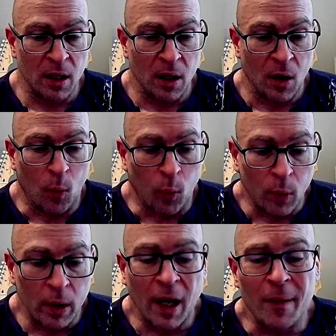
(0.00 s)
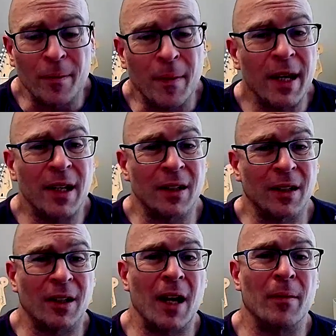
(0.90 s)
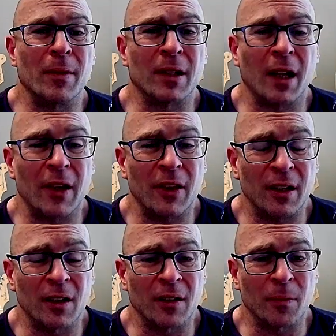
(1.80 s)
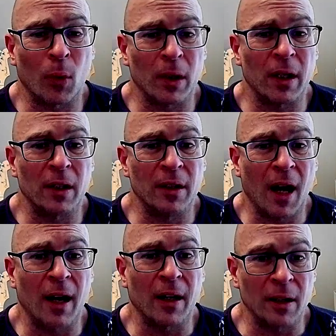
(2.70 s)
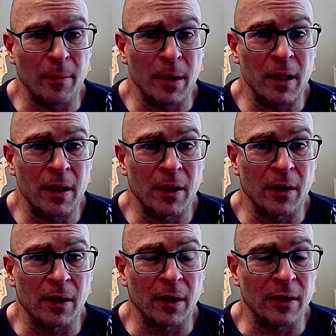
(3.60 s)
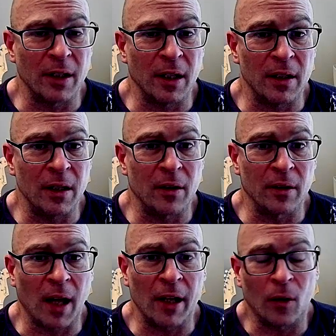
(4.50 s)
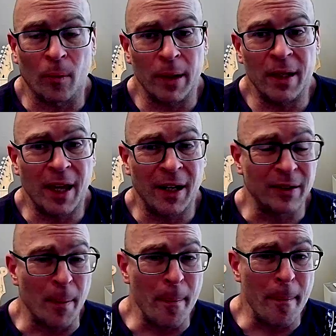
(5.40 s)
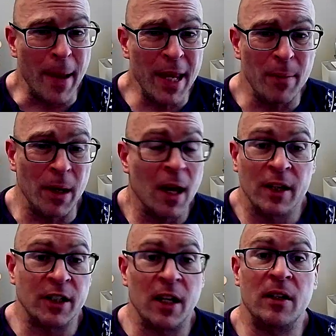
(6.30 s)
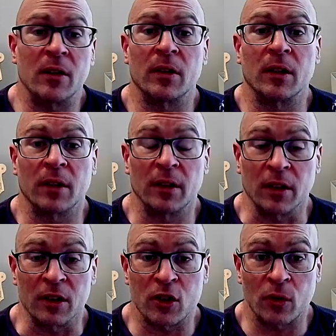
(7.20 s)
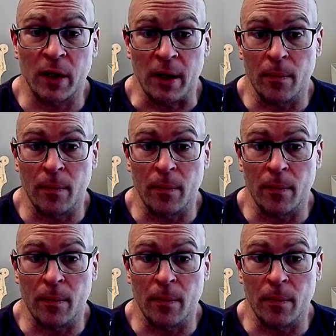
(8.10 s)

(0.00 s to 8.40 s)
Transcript: when I'm making statements that I think this poor kid's not going to be here in 10 years, I don't mean that as a maybe. 10 years is, is extreme,